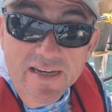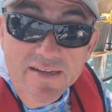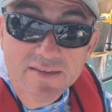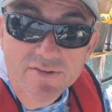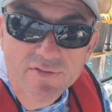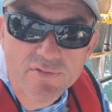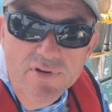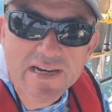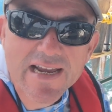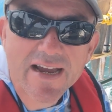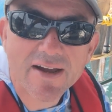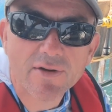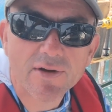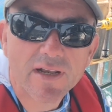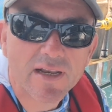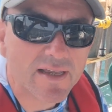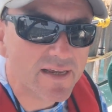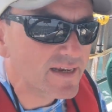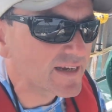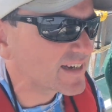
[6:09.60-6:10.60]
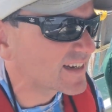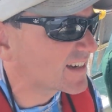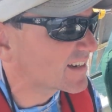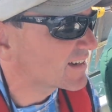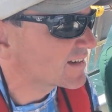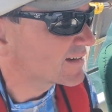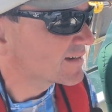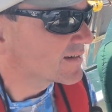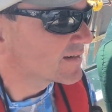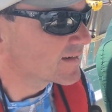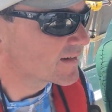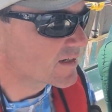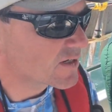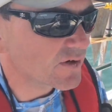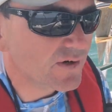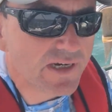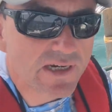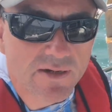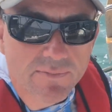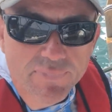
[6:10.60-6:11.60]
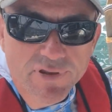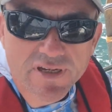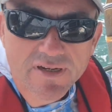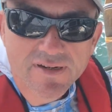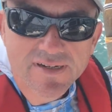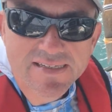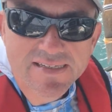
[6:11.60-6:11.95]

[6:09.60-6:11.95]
a 3-hour leg going up the